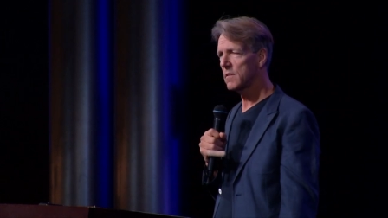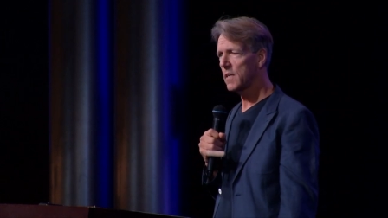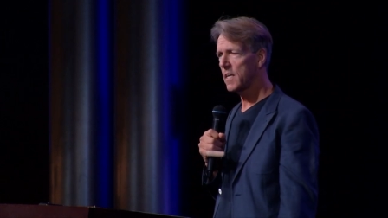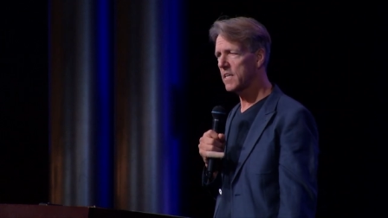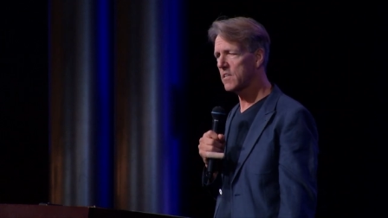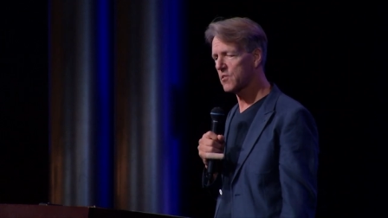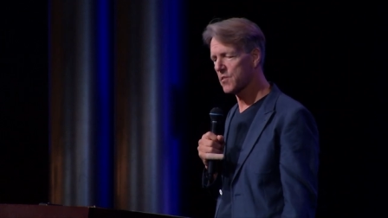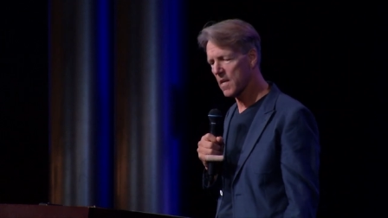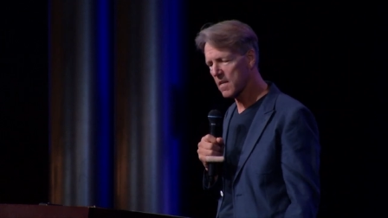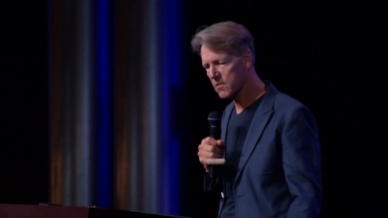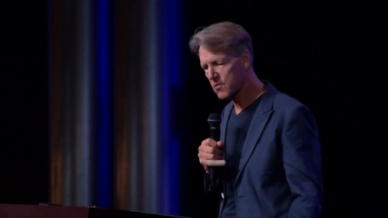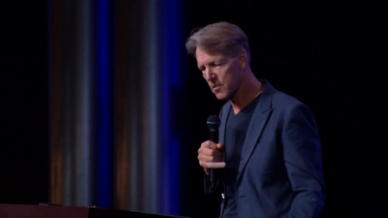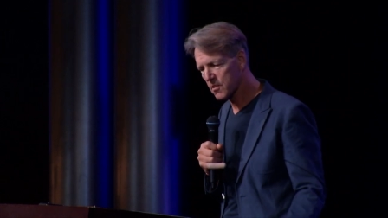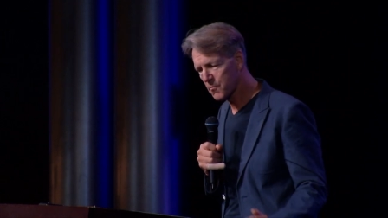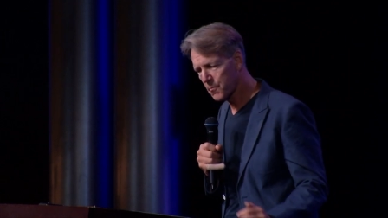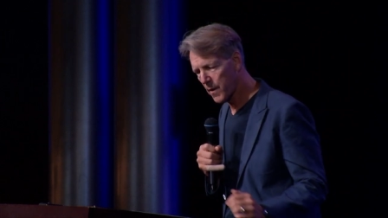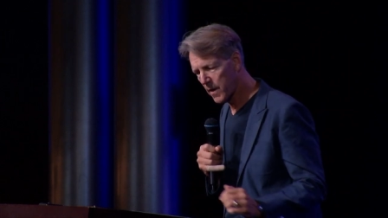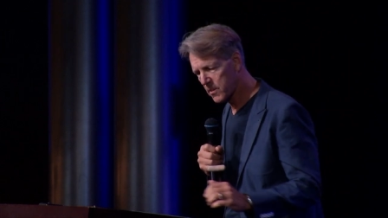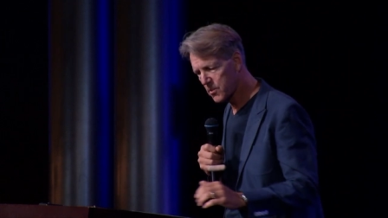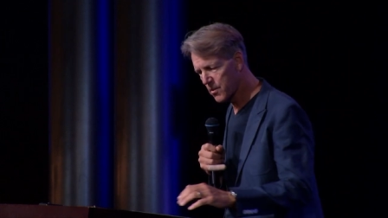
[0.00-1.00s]
He says
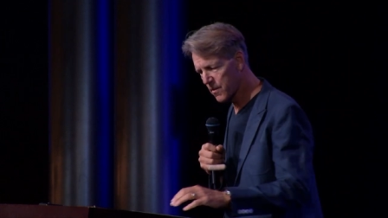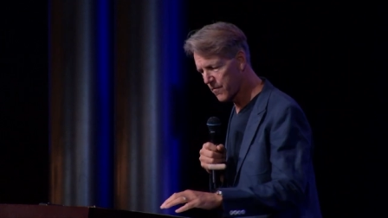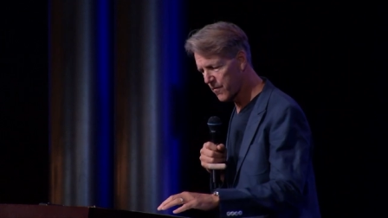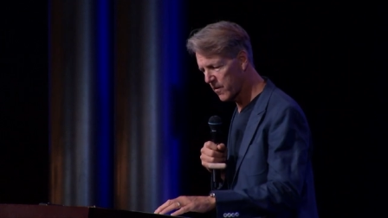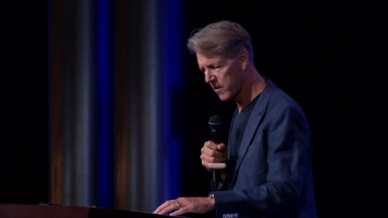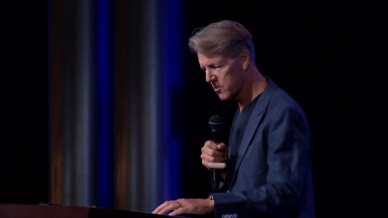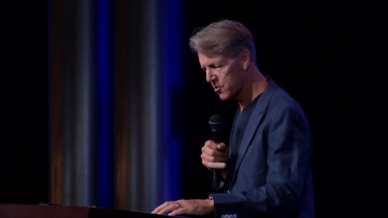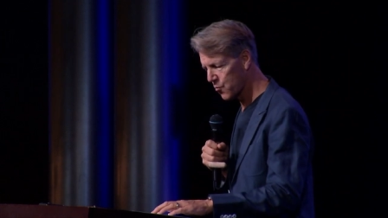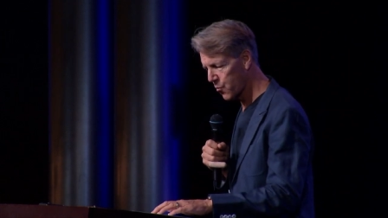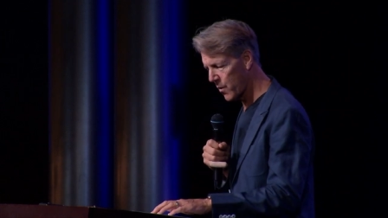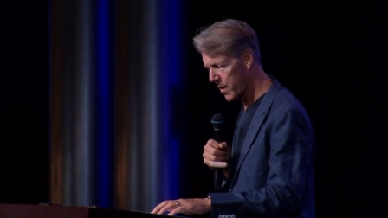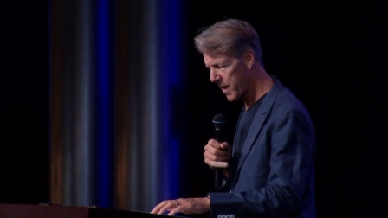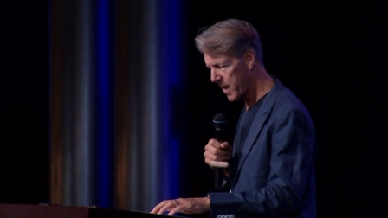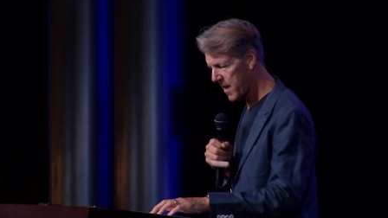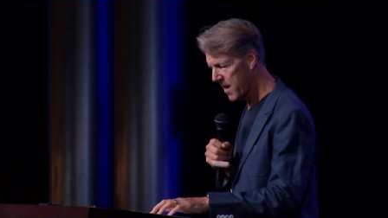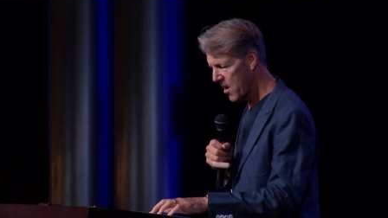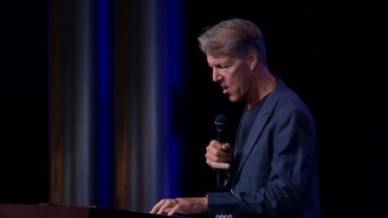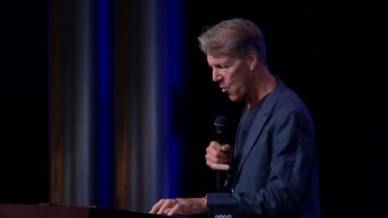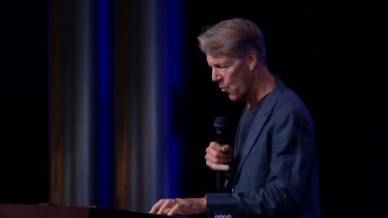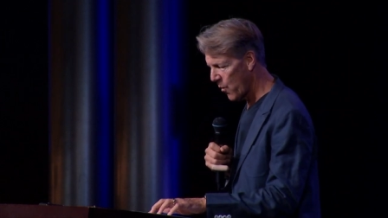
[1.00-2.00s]
as much in verse
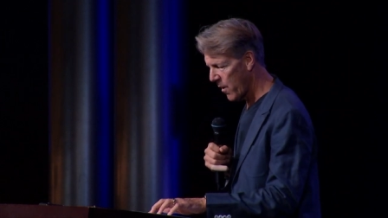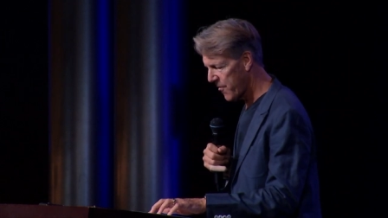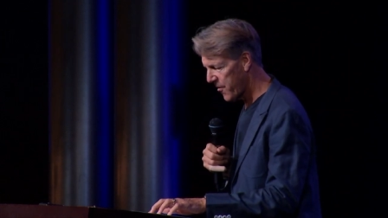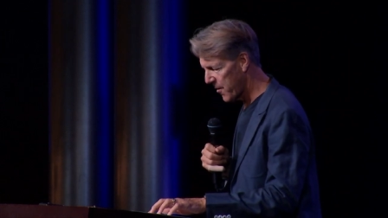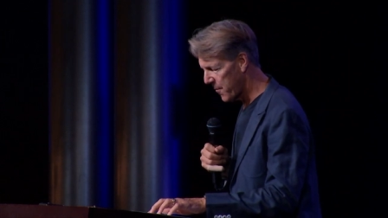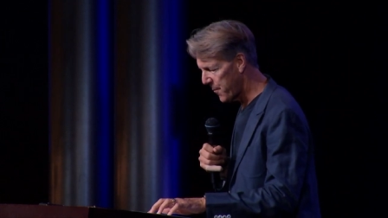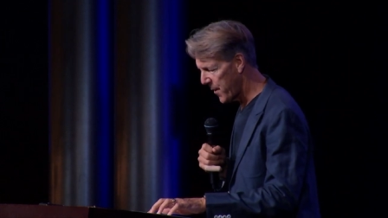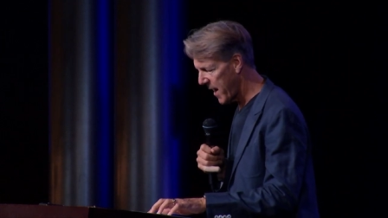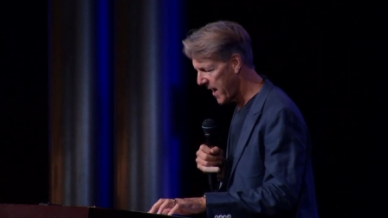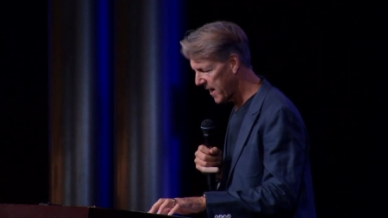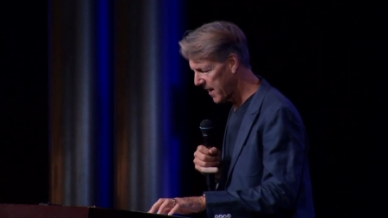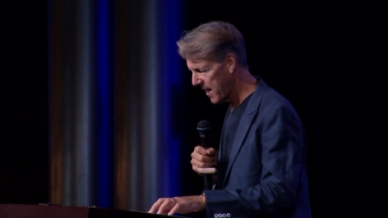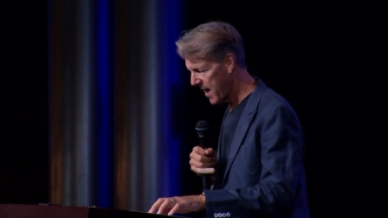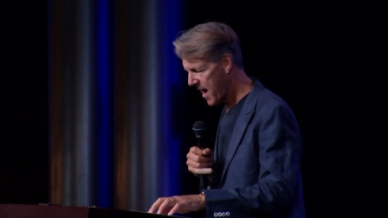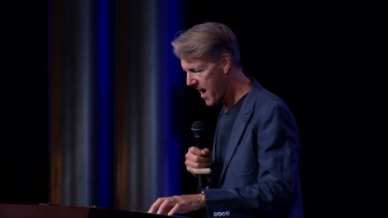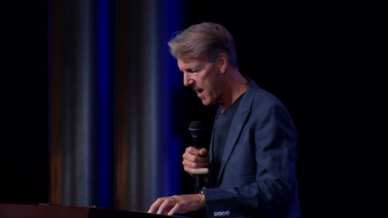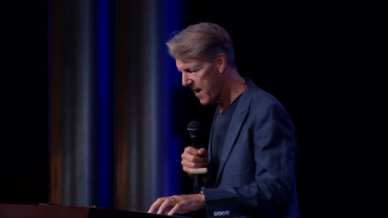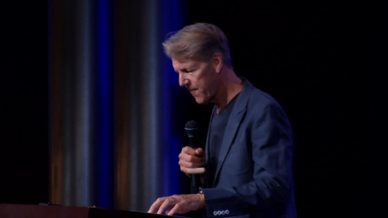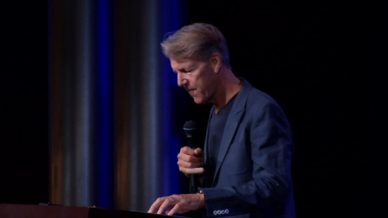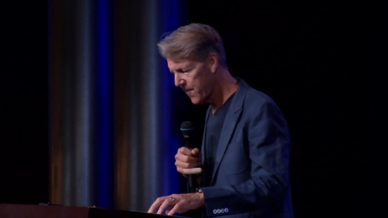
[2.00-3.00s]
20 whether by
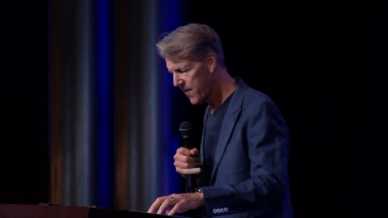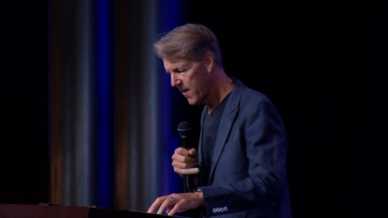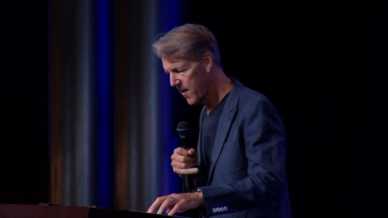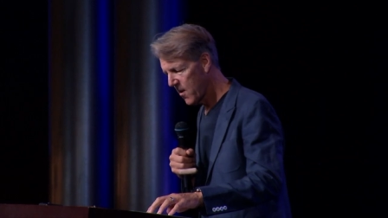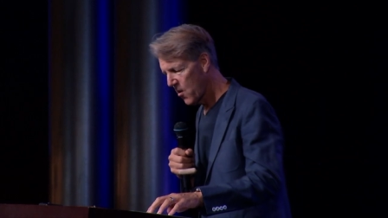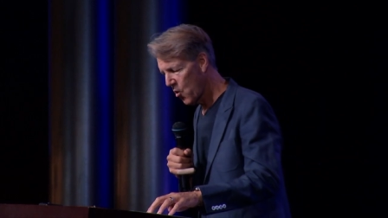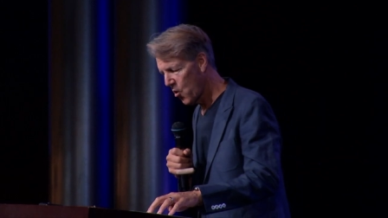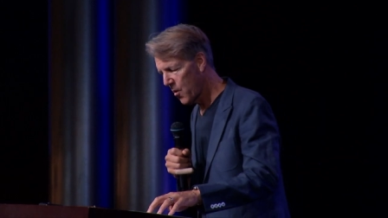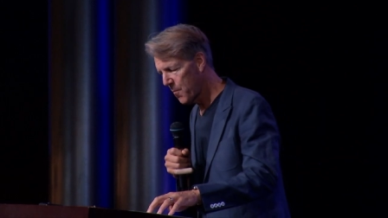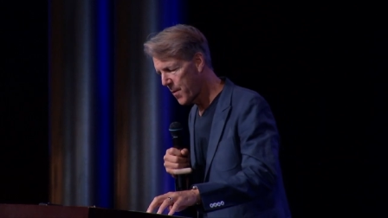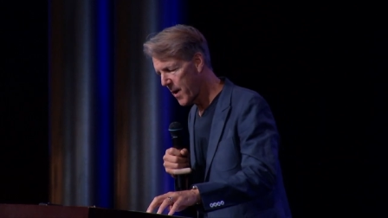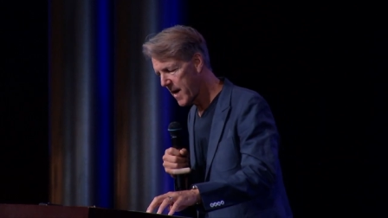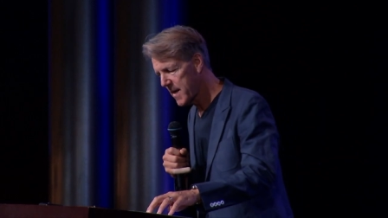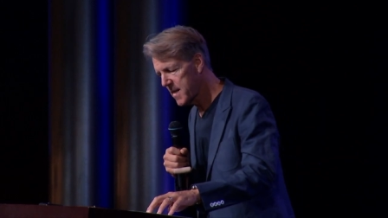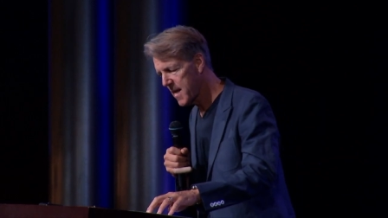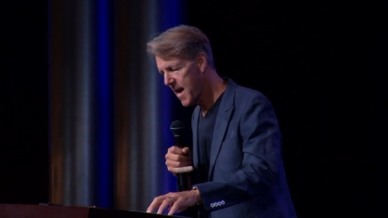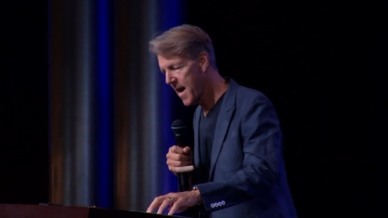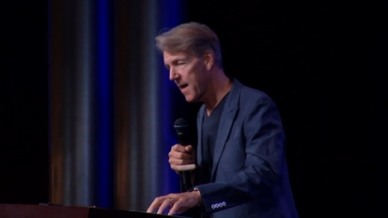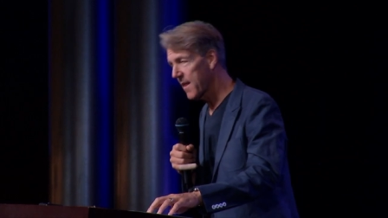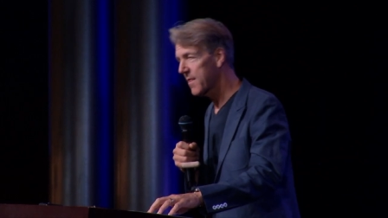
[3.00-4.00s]
life or by
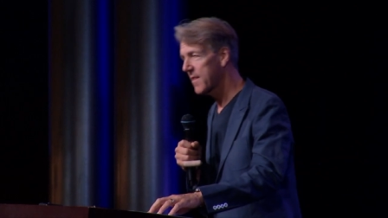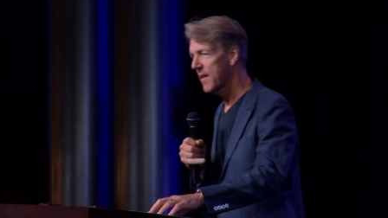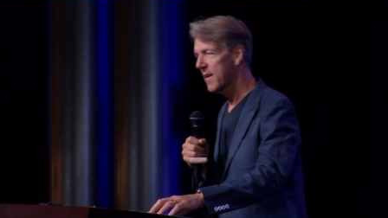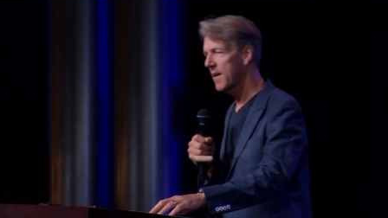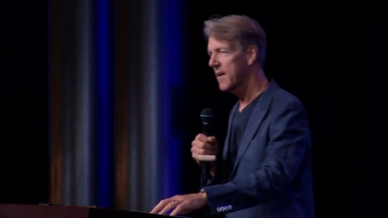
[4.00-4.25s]
death.